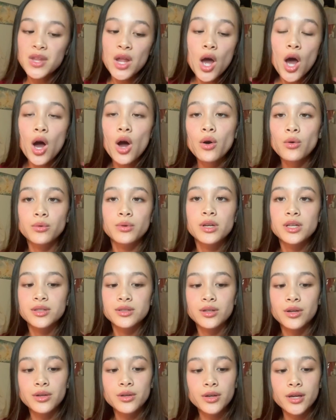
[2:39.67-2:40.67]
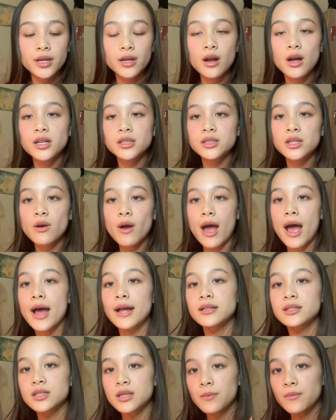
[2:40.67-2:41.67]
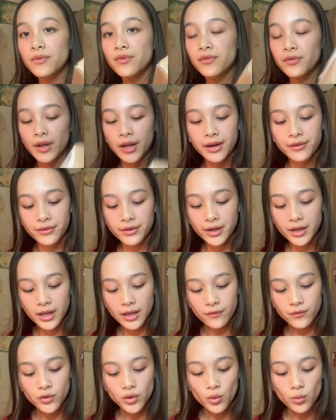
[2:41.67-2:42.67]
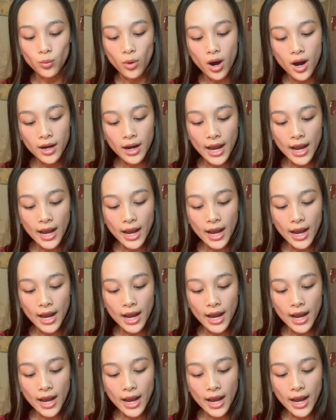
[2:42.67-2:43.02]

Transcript: Oh, so you can also add some flavoring if you want.